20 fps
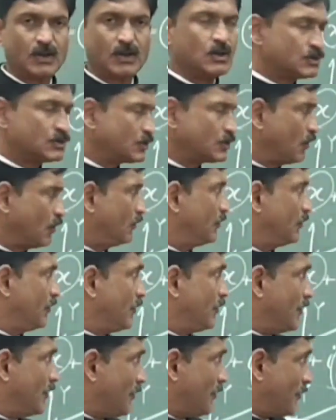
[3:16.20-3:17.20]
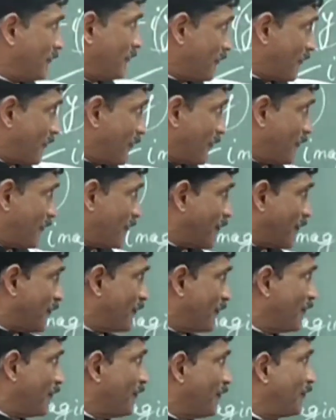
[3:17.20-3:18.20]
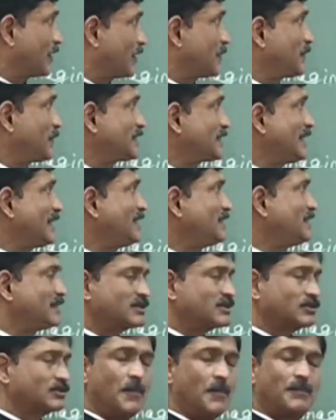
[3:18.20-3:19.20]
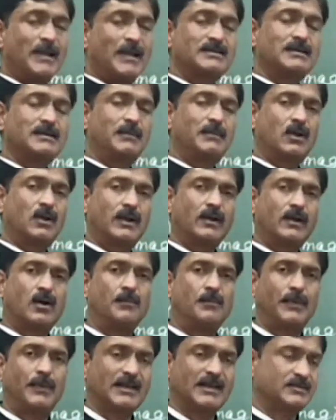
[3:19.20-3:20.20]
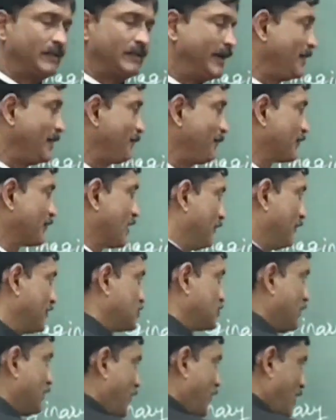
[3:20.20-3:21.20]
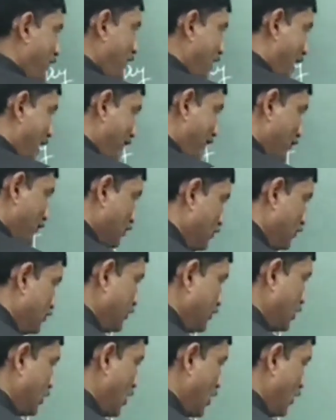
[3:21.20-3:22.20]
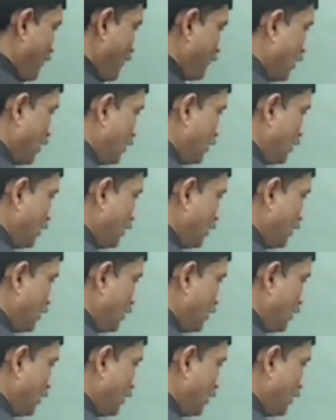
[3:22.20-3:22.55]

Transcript: So, for represent this complex number on a complex plane, first of all we have to draw